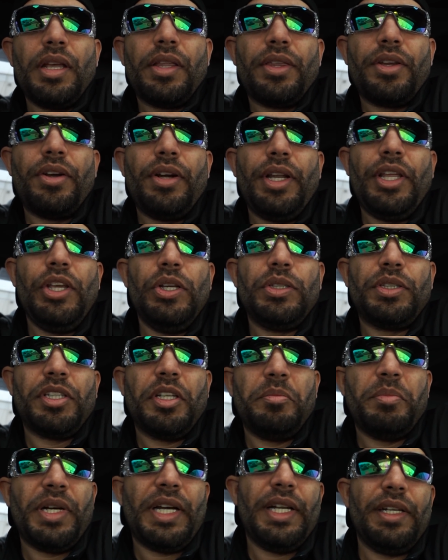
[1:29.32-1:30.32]
They're in
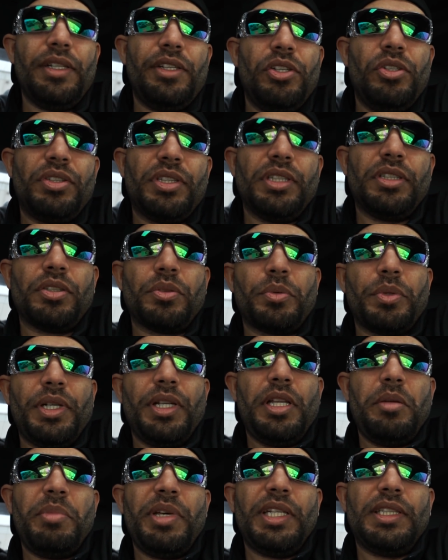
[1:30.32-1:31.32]
Houston, but Houston's a
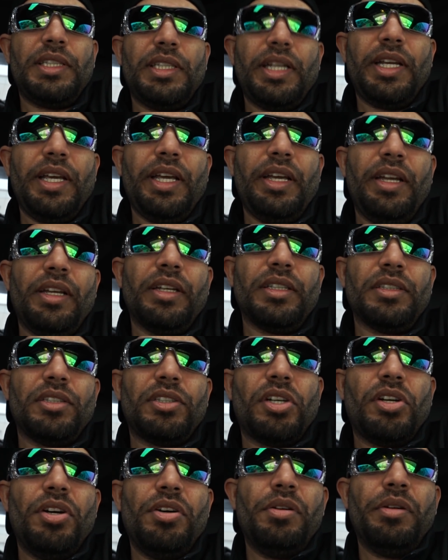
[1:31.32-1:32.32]
really big city,
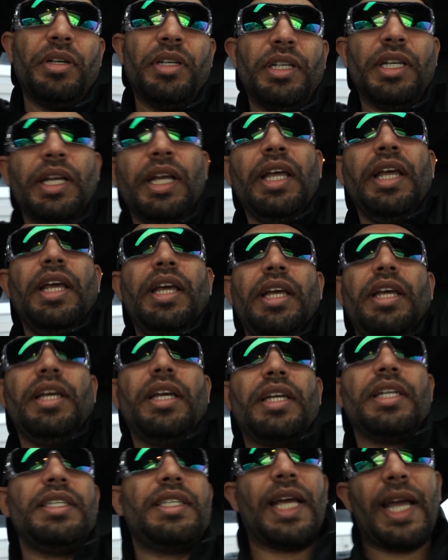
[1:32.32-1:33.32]
so it
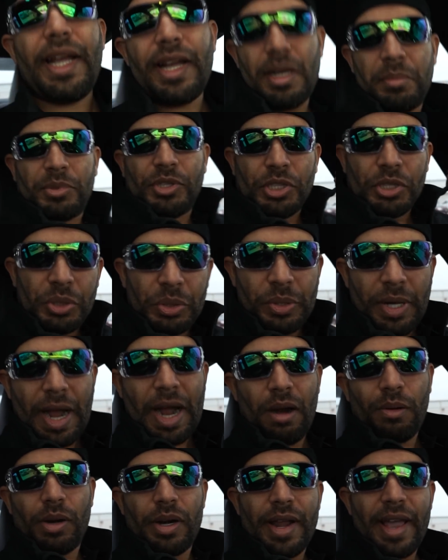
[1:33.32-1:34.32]
can take up to an
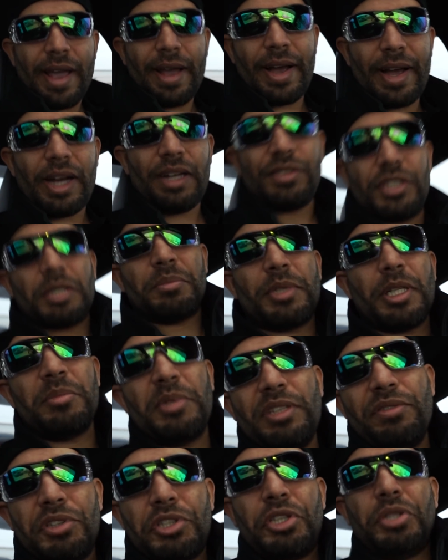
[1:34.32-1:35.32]
hour and a half,
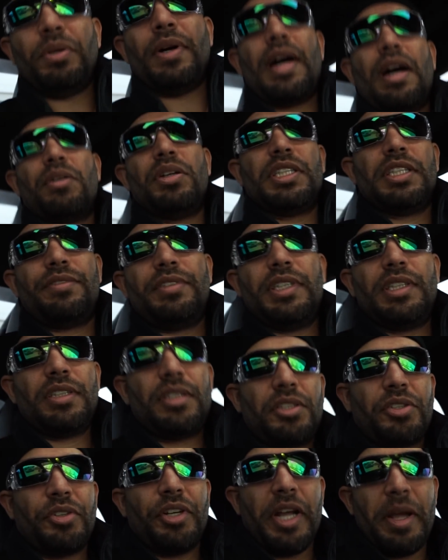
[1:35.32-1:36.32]
sometimes even 2 hours if it's
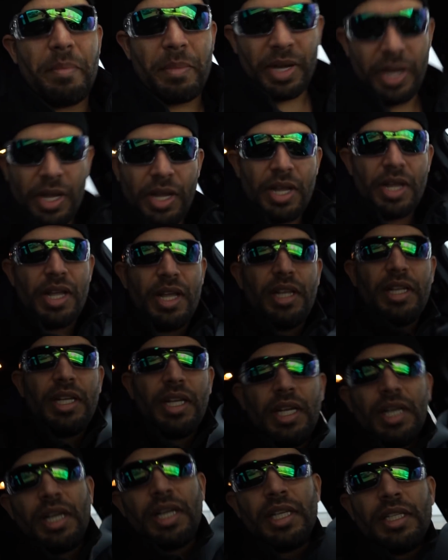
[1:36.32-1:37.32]
extreme,
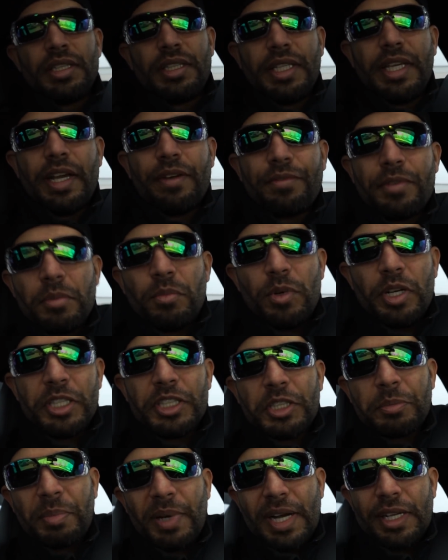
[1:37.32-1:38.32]
to get from
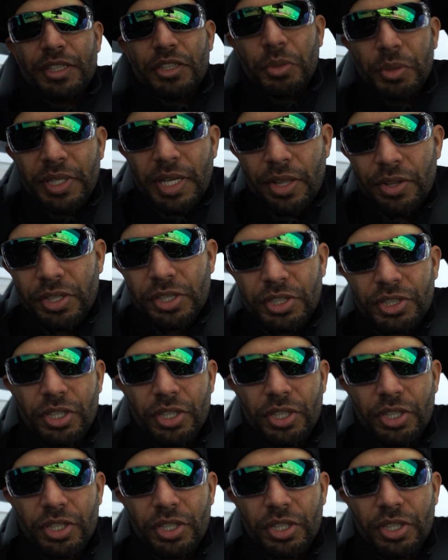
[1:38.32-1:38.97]
one spot to another.